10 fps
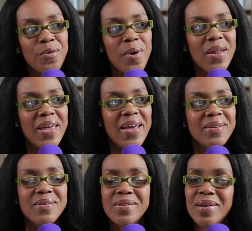Maulet
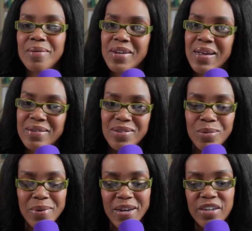and some not so
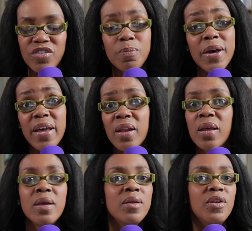much, but
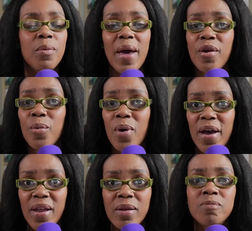no matter
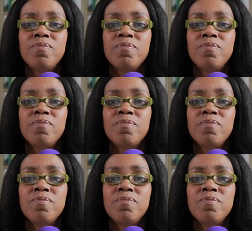what,